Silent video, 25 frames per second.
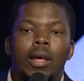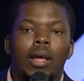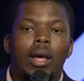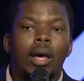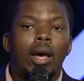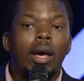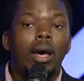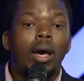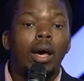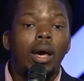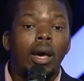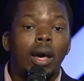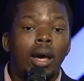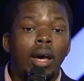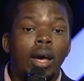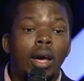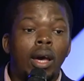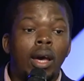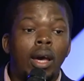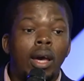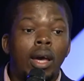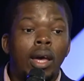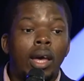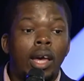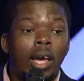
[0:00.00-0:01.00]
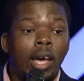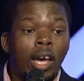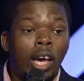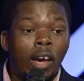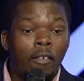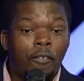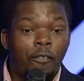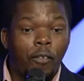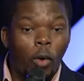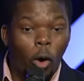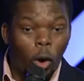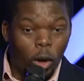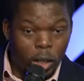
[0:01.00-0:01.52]
a
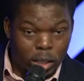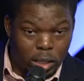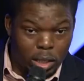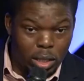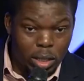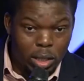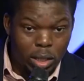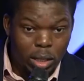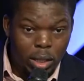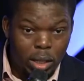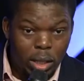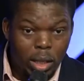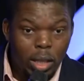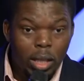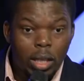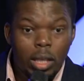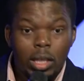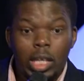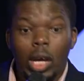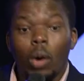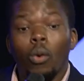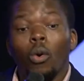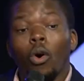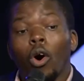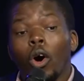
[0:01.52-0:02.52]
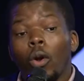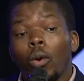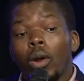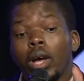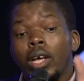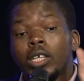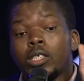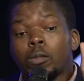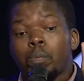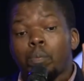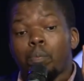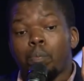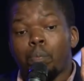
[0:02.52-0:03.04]
faulty, they will
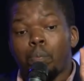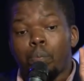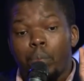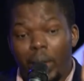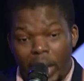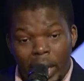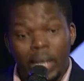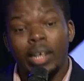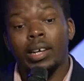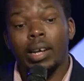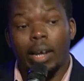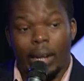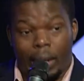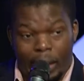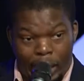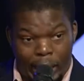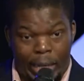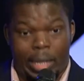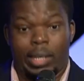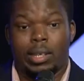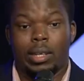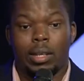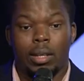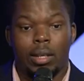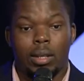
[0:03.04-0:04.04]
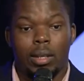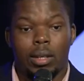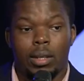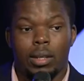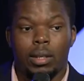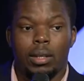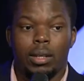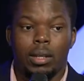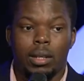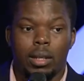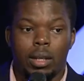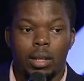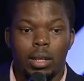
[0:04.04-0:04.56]
always blink red.
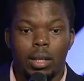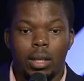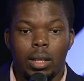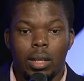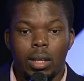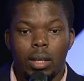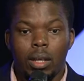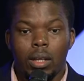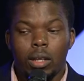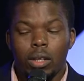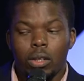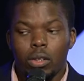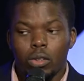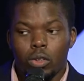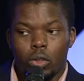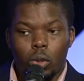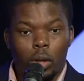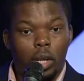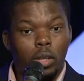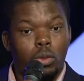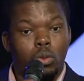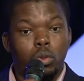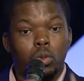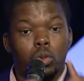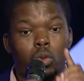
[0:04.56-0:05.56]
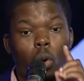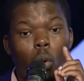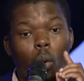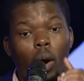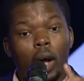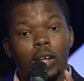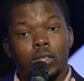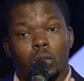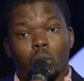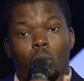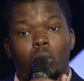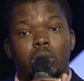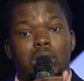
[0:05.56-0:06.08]
So that
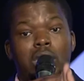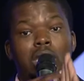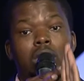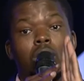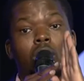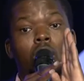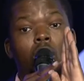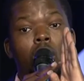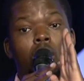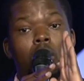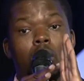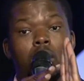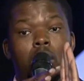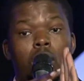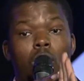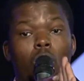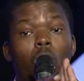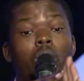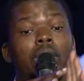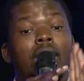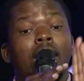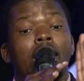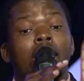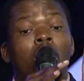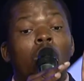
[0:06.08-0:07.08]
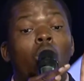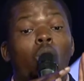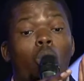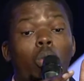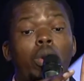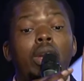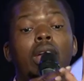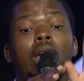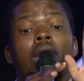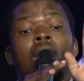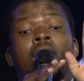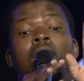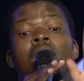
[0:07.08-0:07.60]
uzokwazi ukuthi no
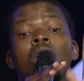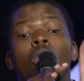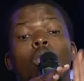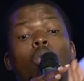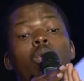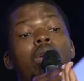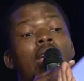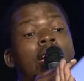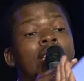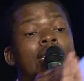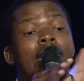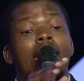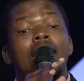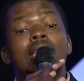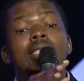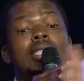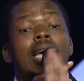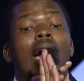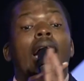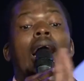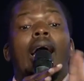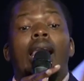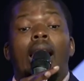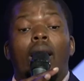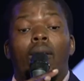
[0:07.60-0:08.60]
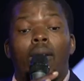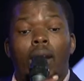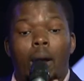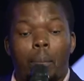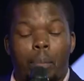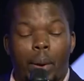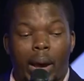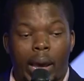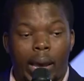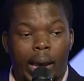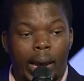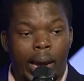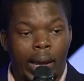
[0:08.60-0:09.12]
kunento eyenzakalayo
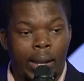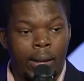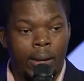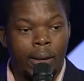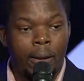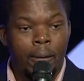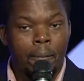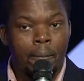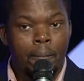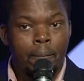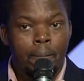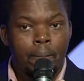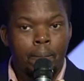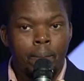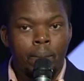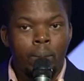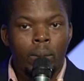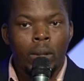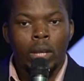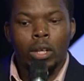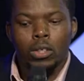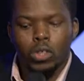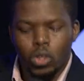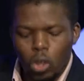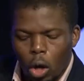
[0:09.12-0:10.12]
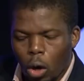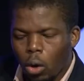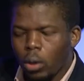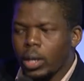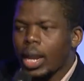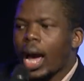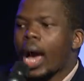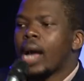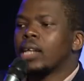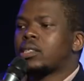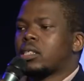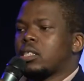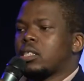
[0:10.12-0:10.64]
laphayana. So nathi